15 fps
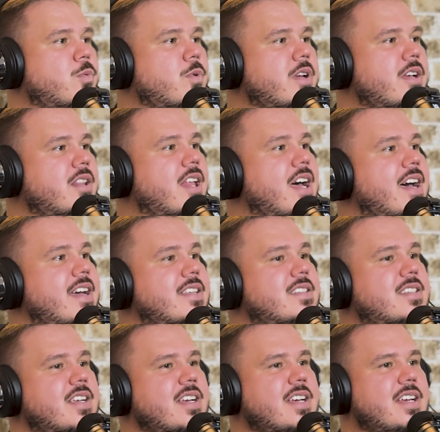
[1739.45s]

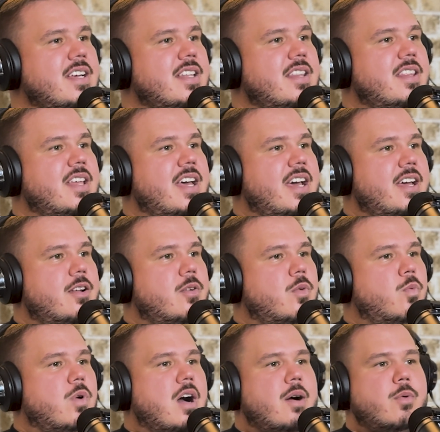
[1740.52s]
realize that while